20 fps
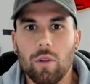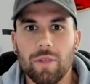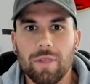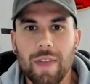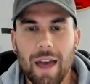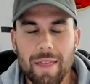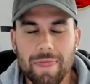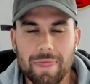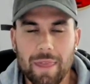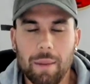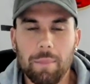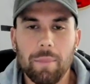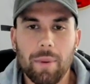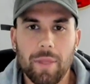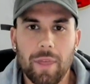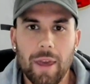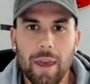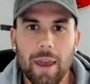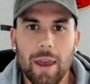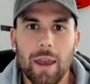That number
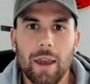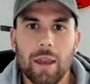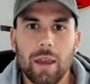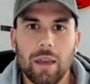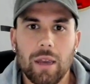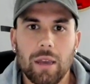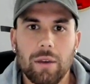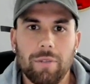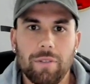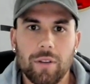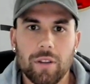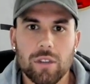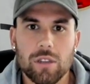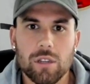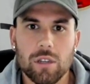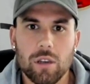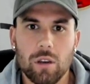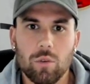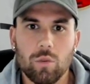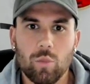there, if
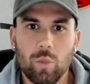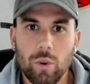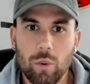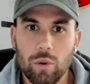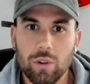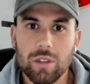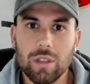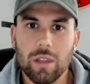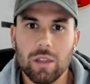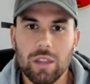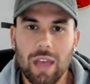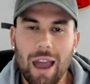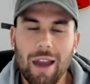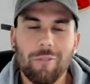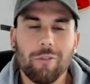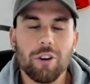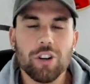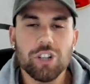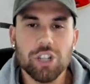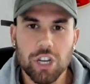we want, the
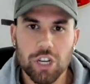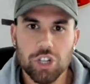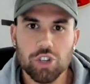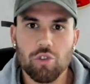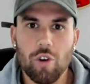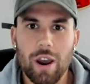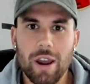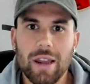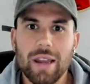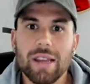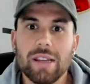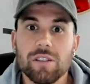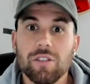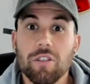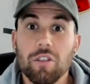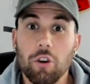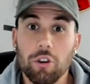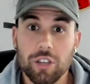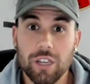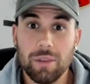average in Australia is
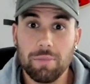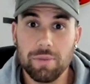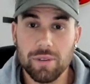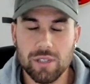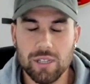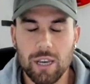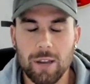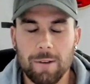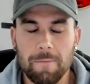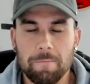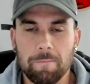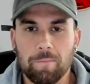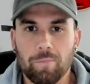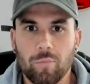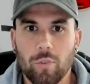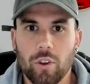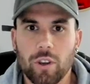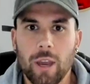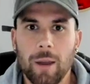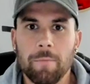30%.
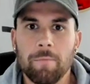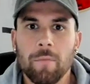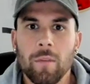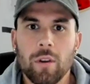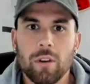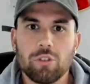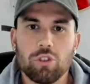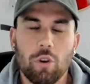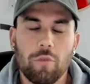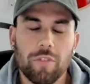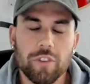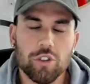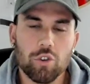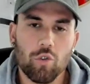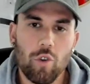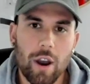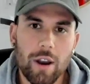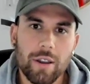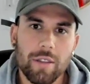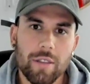Okay, so if it's
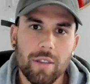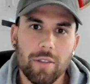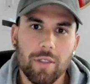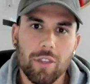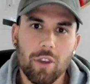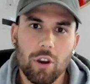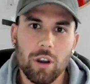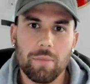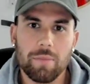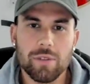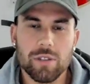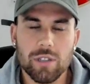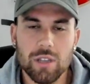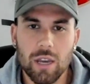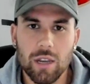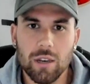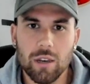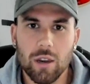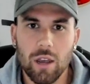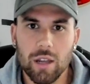greater than
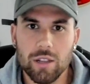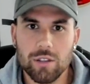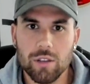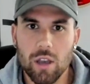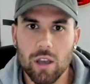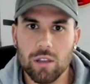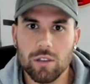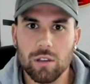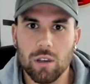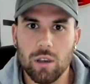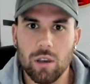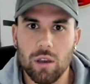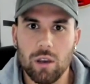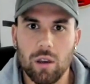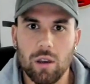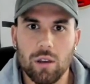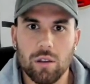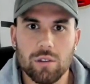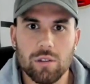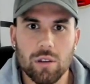30%, it's a
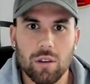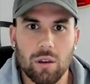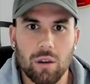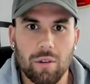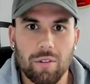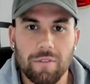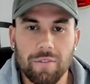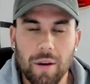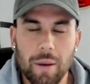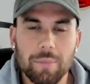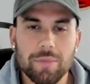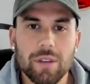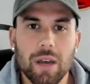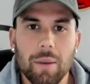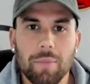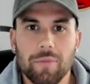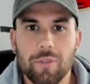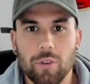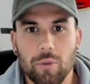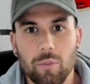thumbs
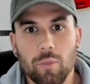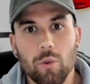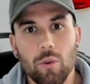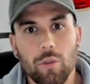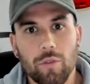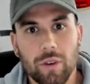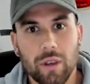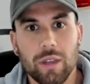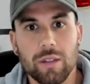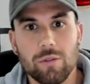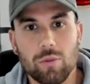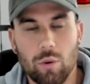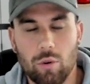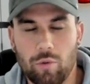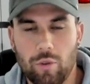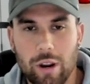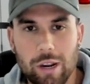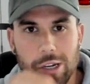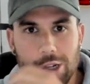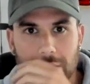up to moving into a
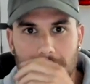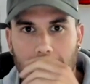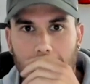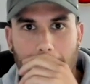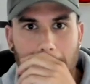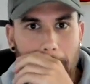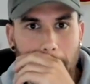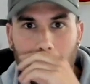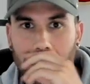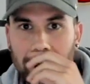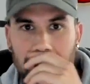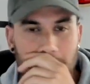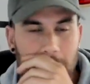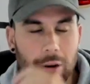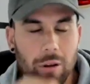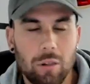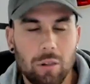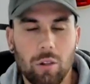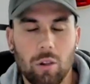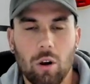region where it's
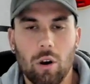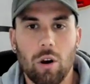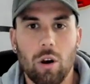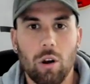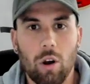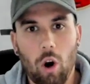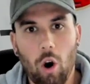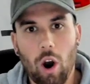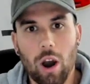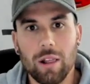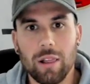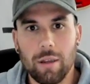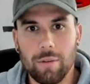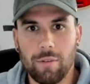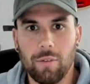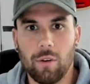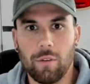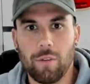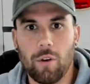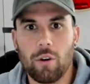got a high
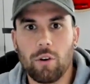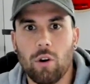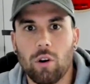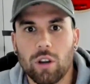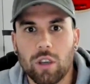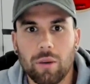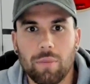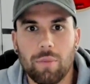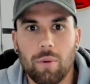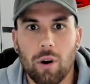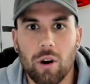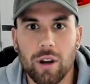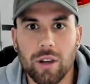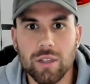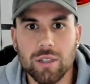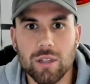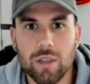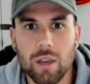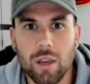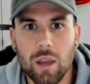level of owner
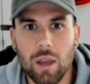occupiers